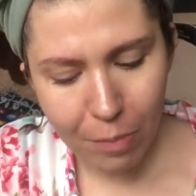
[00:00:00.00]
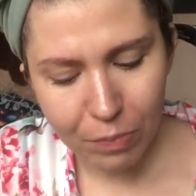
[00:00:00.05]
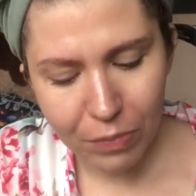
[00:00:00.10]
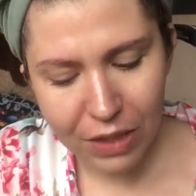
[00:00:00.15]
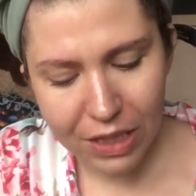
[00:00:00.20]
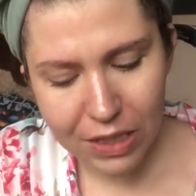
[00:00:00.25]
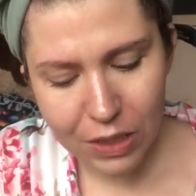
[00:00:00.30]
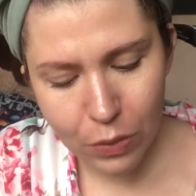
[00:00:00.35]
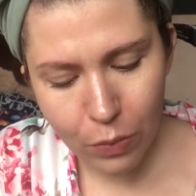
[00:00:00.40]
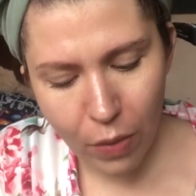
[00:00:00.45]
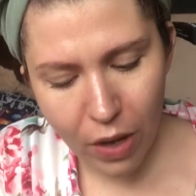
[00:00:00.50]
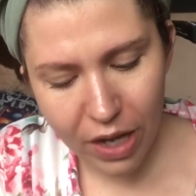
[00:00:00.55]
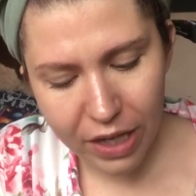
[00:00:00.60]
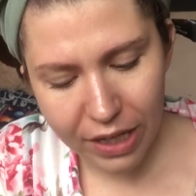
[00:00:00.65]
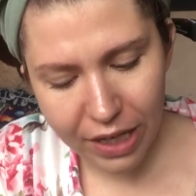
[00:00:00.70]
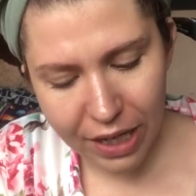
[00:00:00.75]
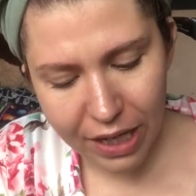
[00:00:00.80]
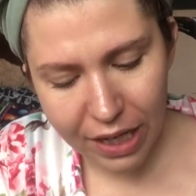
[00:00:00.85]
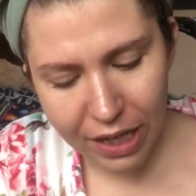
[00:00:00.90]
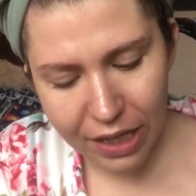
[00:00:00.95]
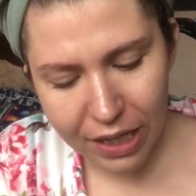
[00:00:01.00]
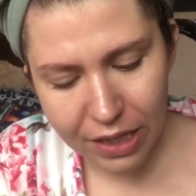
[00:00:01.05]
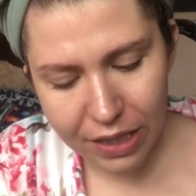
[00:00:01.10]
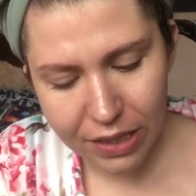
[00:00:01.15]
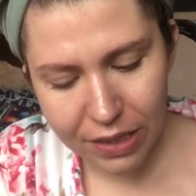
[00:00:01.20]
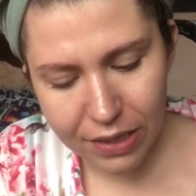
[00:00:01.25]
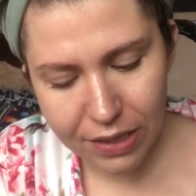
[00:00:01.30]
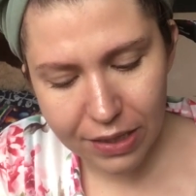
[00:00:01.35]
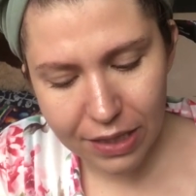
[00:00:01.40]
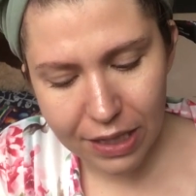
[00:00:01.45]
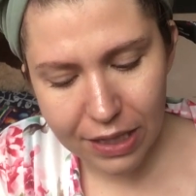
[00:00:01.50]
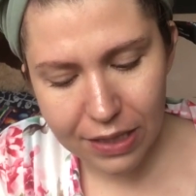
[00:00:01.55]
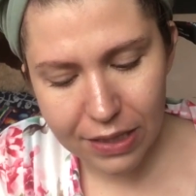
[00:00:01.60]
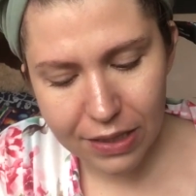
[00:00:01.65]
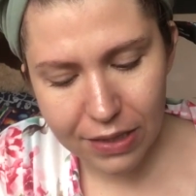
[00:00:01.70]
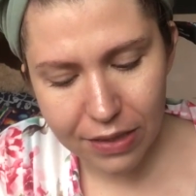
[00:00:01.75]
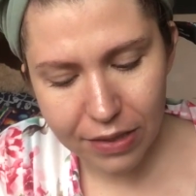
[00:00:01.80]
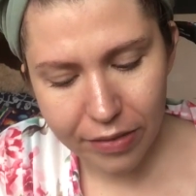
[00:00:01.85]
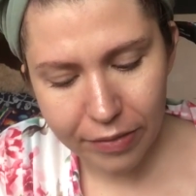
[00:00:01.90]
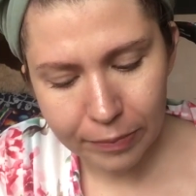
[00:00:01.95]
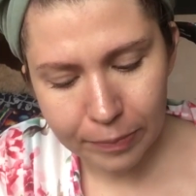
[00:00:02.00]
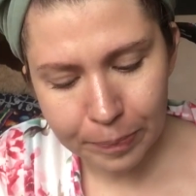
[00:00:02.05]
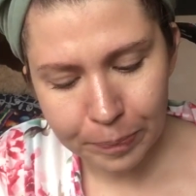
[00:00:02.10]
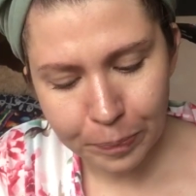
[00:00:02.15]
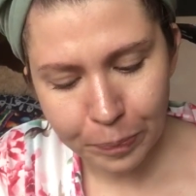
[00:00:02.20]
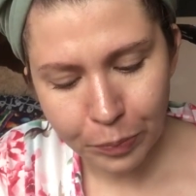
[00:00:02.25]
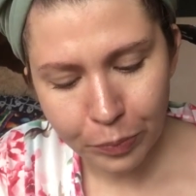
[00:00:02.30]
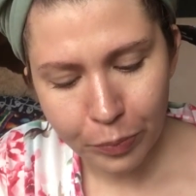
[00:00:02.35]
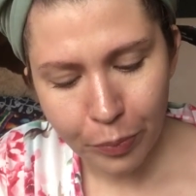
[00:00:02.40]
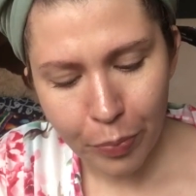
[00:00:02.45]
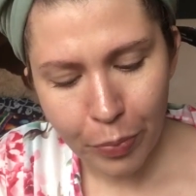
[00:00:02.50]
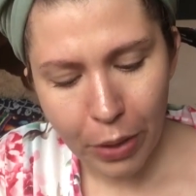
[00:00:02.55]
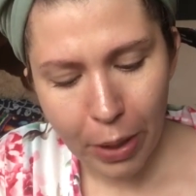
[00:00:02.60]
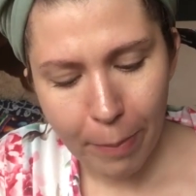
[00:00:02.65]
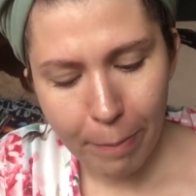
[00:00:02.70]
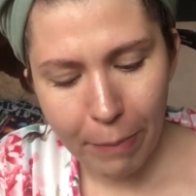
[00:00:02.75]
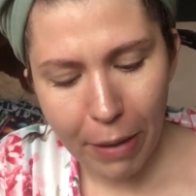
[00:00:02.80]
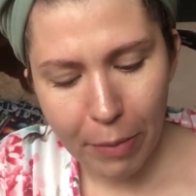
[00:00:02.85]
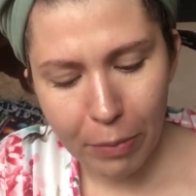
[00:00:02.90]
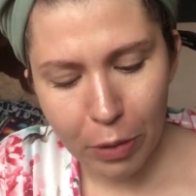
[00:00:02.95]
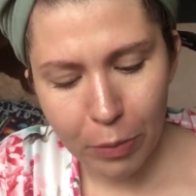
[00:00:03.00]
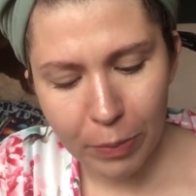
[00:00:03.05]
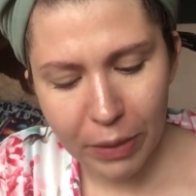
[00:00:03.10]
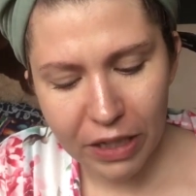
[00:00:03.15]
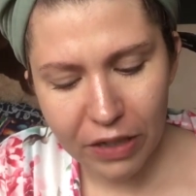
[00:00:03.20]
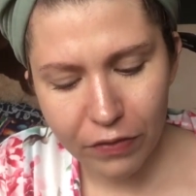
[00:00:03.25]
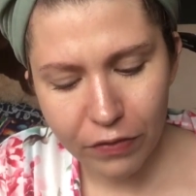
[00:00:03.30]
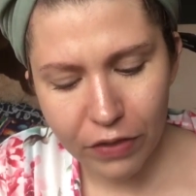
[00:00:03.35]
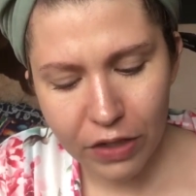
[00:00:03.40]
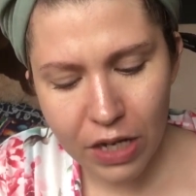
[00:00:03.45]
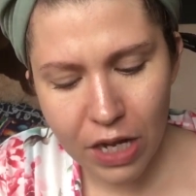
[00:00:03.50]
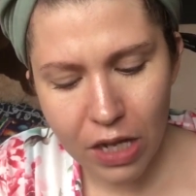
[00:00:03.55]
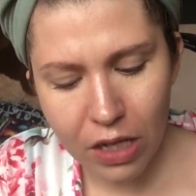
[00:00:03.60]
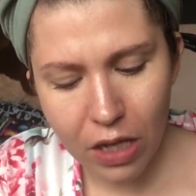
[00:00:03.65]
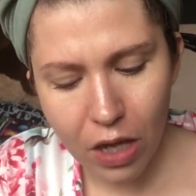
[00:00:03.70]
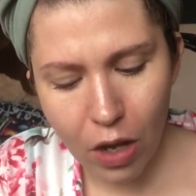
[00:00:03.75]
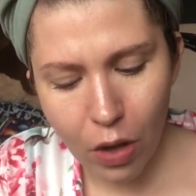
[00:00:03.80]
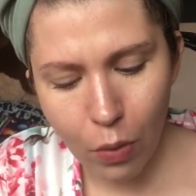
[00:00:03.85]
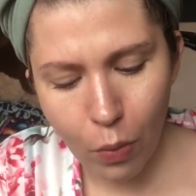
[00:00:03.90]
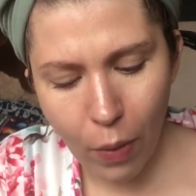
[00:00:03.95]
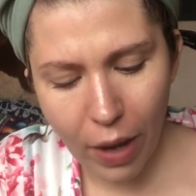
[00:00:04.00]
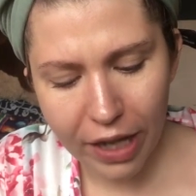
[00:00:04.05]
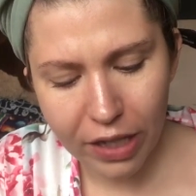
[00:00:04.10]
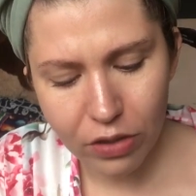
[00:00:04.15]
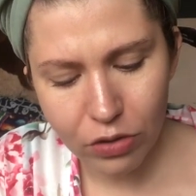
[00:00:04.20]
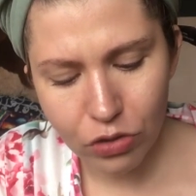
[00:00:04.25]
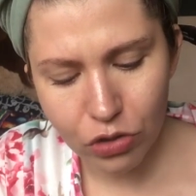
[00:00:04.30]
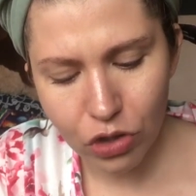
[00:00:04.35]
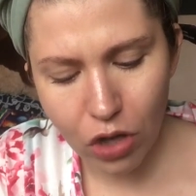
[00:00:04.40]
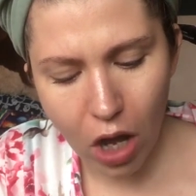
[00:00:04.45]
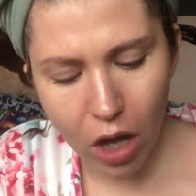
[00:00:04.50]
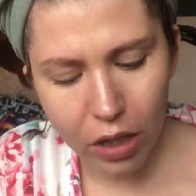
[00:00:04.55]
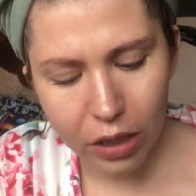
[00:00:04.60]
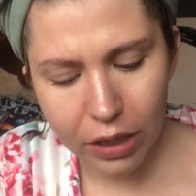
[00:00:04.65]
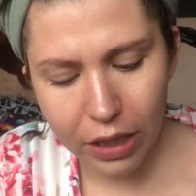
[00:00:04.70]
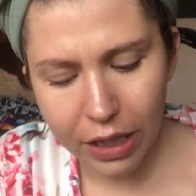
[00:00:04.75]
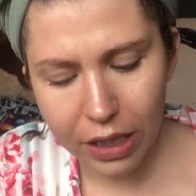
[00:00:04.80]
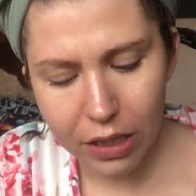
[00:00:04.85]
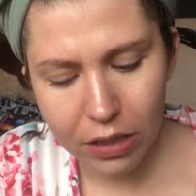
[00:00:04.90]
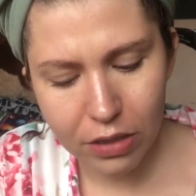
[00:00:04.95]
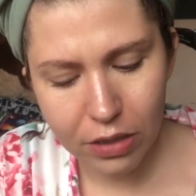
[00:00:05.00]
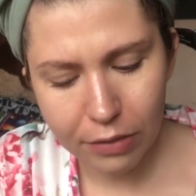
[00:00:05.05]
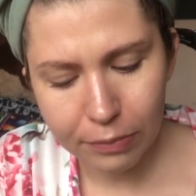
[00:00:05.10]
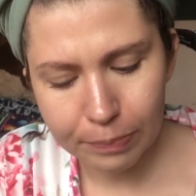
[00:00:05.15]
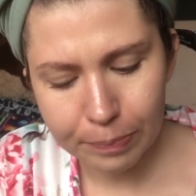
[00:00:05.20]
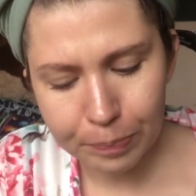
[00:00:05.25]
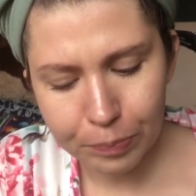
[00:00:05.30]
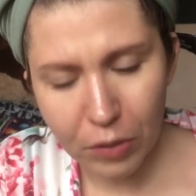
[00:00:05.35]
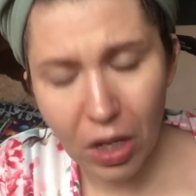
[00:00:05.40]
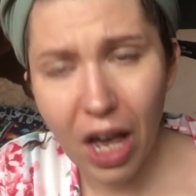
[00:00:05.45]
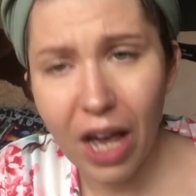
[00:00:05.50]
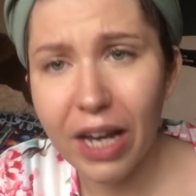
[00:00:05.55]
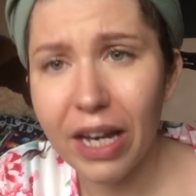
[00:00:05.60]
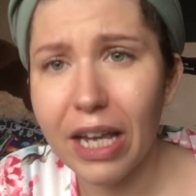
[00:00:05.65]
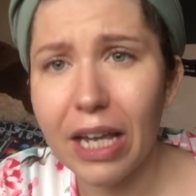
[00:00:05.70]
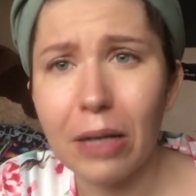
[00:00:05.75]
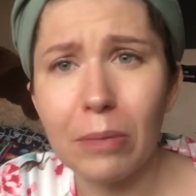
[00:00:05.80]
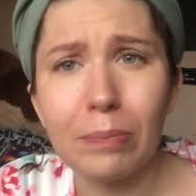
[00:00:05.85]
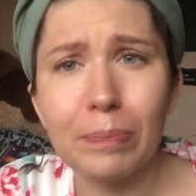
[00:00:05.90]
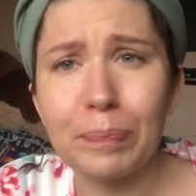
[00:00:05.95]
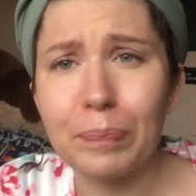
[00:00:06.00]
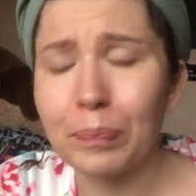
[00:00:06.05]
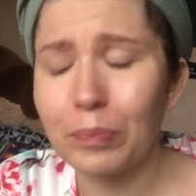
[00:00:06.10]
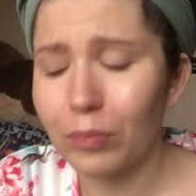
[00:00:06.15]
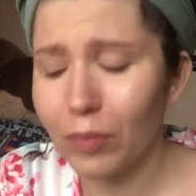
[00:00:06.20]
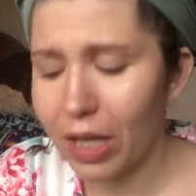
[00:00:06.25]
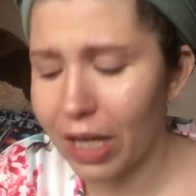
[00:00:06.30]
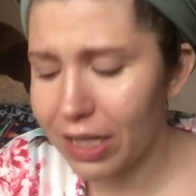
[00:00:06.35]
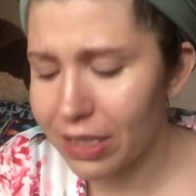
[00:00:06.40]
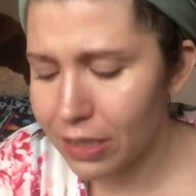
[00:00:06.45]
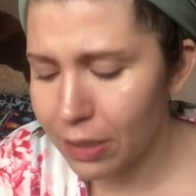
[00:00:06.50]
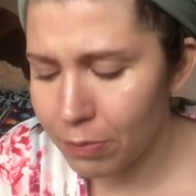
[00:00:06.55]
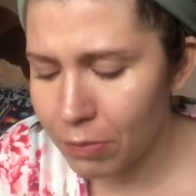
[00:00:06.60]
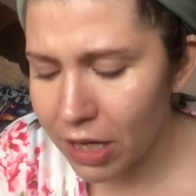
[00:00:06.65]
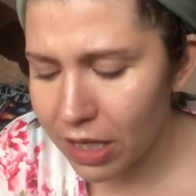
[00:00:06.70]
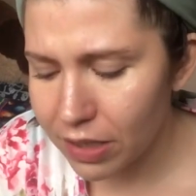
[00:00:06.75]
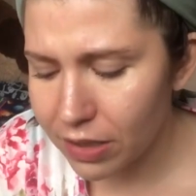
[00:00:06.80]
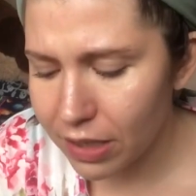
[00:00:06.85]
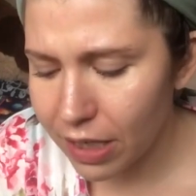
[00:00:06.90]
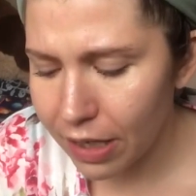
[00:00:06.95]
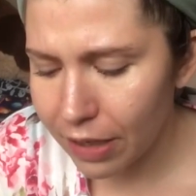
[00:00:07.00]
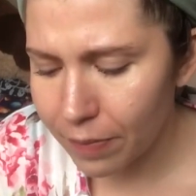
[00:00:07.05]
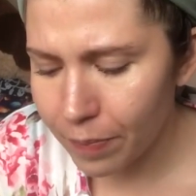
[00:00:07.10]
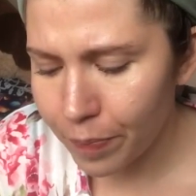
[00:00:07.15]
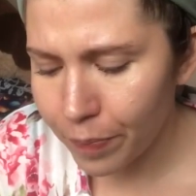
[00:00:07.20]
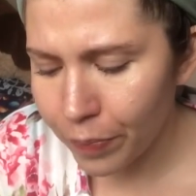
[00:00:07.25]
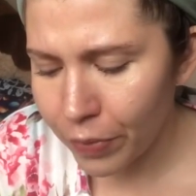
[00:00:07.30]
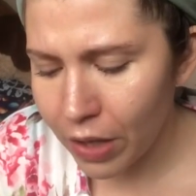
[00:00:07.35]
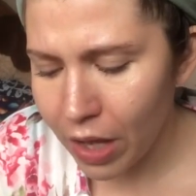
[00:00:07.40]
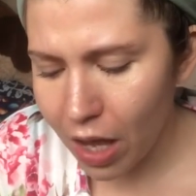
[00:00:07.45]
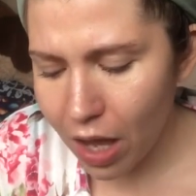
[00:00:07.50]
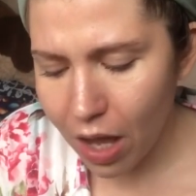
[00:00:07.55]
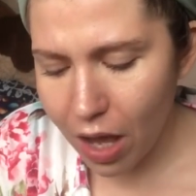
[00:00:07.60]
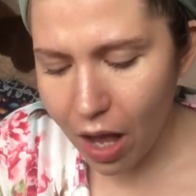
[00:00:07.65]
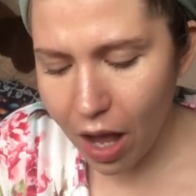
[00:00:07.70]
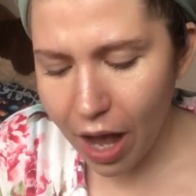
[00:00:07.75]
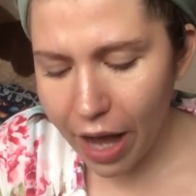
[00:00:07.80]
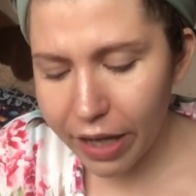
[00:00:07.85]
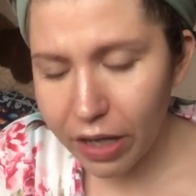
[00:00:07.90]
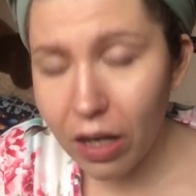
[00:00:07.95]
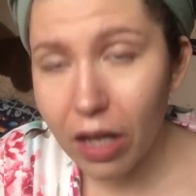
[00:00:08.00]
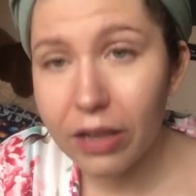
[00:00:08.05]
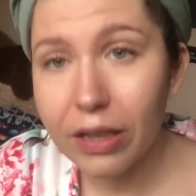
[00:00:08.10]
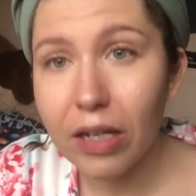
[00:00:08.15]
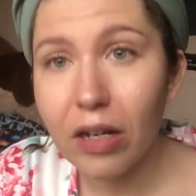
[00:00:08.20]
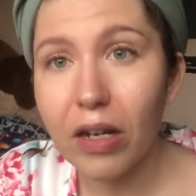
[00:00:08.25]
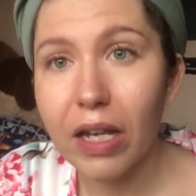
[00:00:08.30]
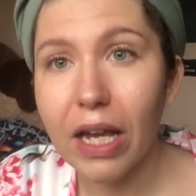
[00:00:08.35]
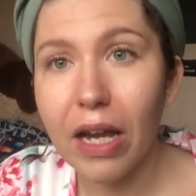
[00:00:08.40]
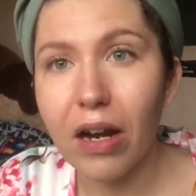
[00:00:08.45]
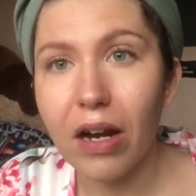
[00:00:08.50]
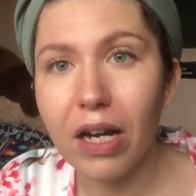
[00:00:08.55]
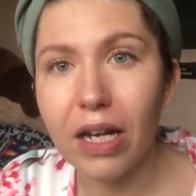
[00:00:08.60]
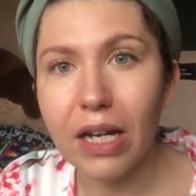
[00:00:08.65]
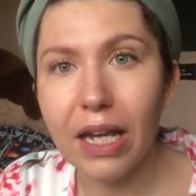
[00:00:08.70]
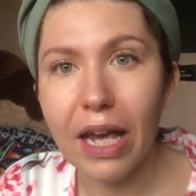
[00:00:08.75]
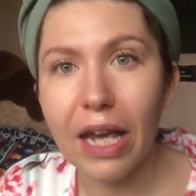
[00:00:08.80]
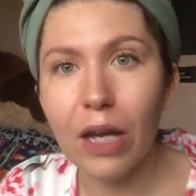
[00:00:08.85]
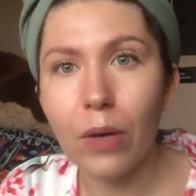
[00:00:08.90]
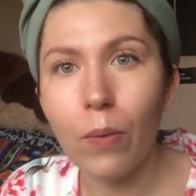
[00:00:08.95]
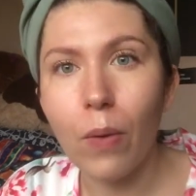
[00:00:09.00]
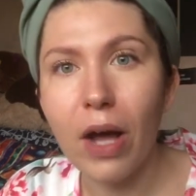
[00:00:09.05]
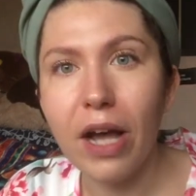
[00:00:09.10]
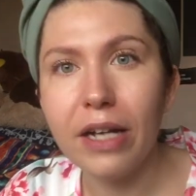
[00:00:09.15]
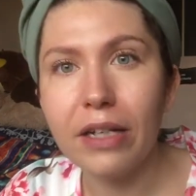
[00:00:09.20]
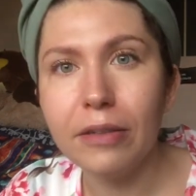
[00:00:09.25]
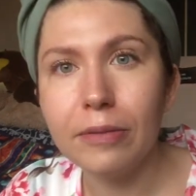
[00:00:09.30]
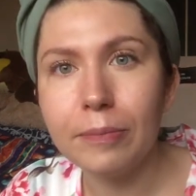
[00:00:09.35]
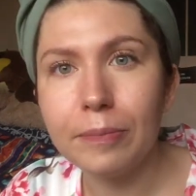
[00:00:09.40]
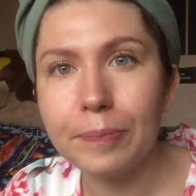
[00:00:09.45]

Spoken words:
This one it's peppermint, vanilla, white chocolate, honey. It's amazing. I got their carrot cake one